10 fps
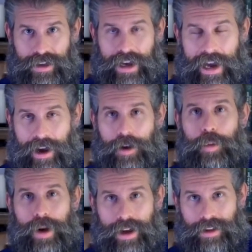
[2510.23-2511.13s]
How
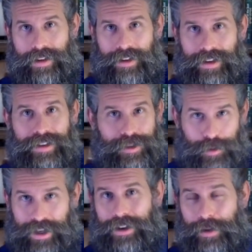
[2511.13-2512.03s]
well do
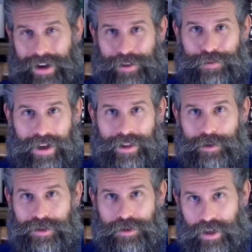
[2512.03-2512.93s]
we know how to follow
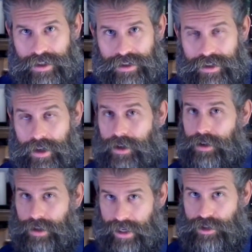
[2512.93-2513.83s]
instructions?
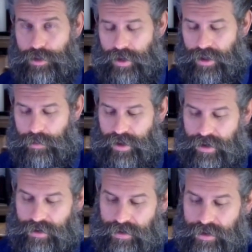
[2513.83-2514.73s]
Not too well,
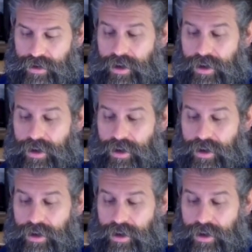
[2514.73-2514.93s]
apparently.